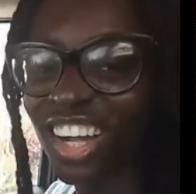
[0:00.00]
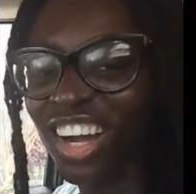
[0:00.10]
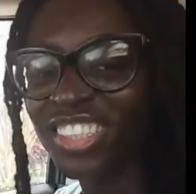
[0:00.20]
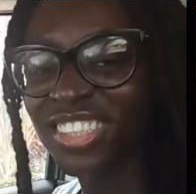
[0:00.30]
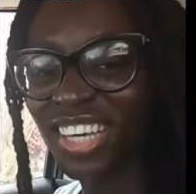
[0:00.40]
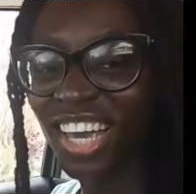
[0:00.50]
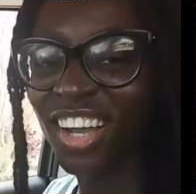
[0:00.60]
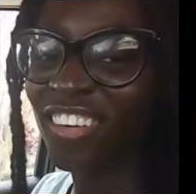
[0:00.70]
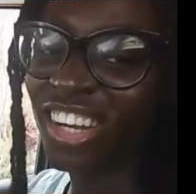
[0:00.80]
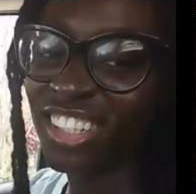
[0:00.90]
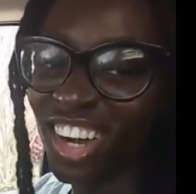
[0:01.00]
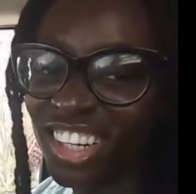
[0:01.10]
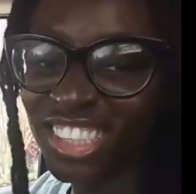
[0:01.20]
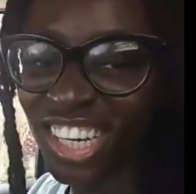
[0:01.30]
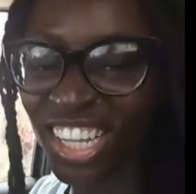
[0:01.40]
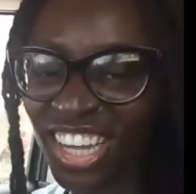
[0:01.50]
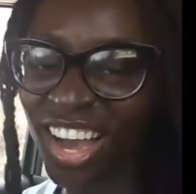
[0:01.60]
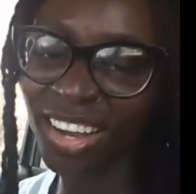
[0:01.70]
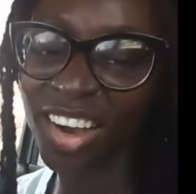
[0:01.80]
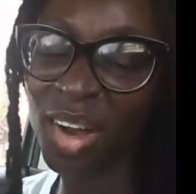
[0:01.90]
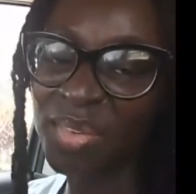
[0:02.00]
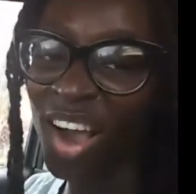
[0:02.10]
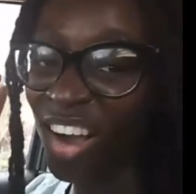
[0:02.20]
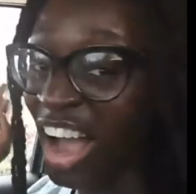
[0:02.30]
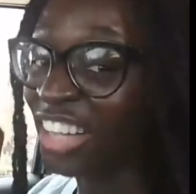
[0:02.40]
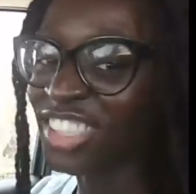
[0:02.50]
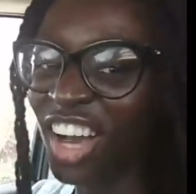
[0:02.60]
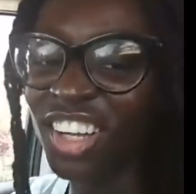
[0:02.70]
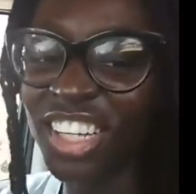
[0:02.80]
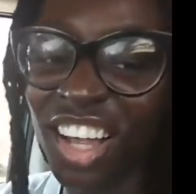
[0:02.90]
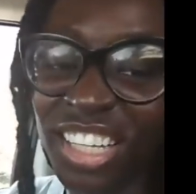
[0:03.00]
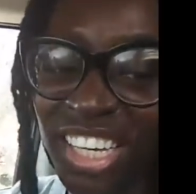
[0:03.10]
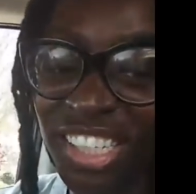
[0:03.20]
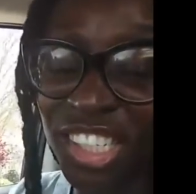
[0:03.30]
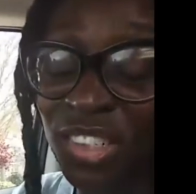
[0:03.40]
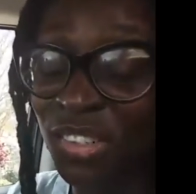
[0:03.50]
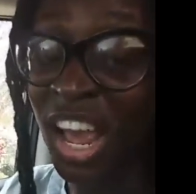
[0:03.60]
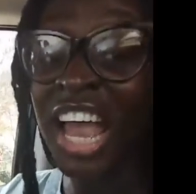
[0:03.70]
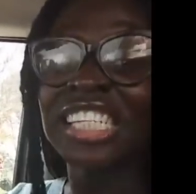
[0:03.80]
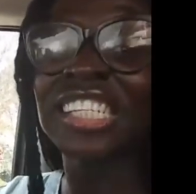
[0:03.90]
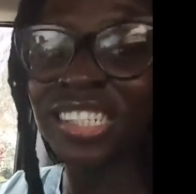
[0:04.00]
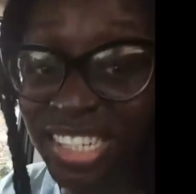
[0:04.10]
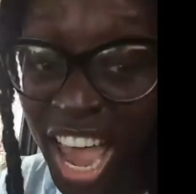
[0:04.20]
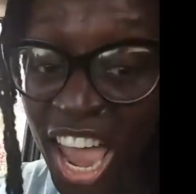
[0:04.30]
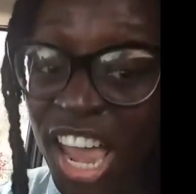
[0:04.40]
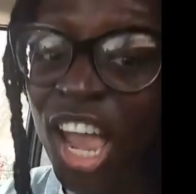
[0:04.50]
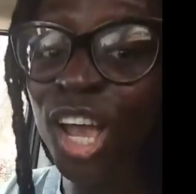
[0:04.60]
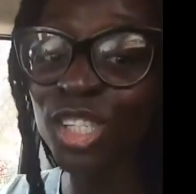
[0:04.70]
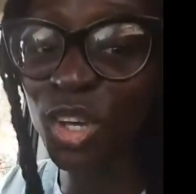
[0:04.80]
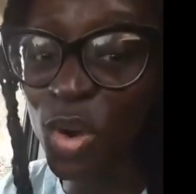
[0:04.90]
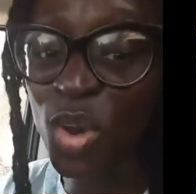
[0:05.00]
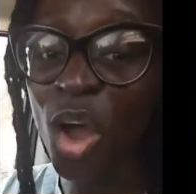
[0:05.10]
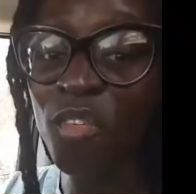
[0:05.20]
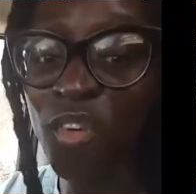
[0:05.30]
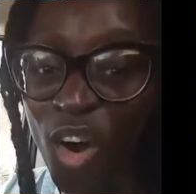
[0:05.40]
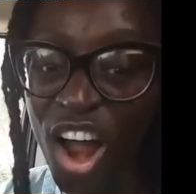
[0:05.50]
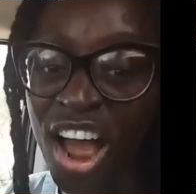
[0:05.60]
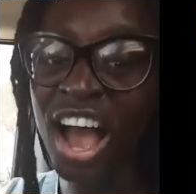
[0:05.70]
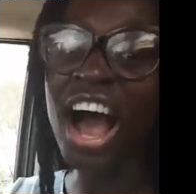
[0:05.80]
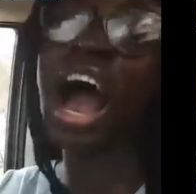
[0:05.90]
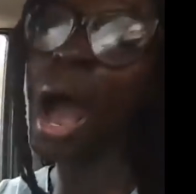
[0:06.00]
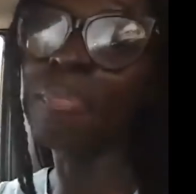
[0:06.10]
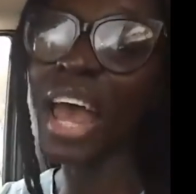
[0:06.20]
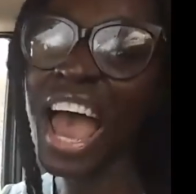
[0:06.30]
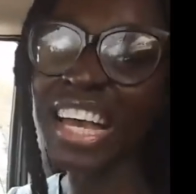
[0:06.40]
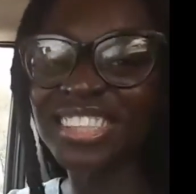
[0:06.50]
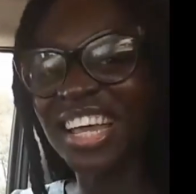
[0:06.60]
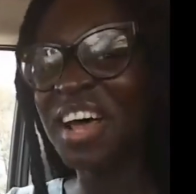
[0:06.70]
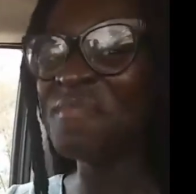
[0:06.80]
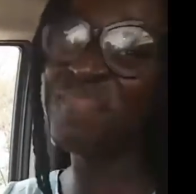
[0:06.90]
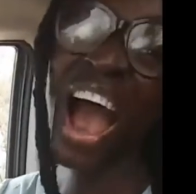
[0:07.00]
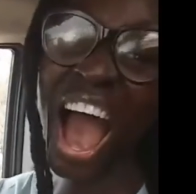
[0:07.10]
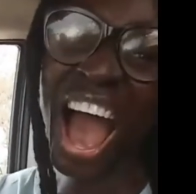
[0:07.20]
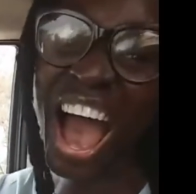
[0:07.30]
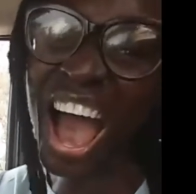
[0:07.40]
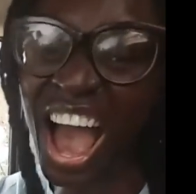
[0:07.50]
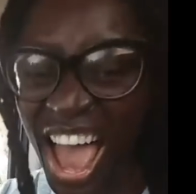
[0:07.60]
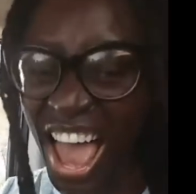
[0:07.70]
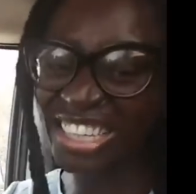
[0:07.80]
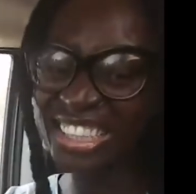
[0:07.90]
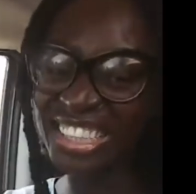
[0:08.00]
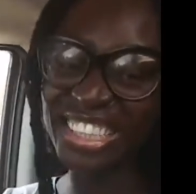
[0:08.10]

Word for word: of dark skin, queen of dark skin.com, y'all. I'll talk to y'all again soon. Stay tuned for updates. Bye!